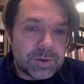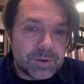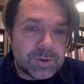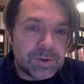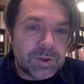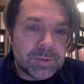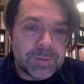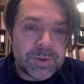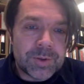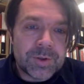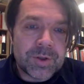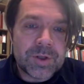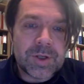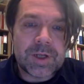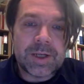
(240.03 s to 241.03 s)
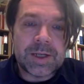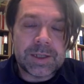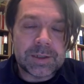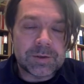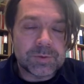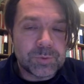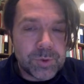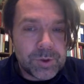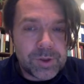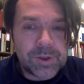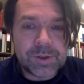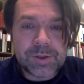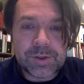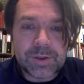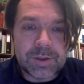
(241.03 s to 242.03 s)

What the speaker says: own computer and work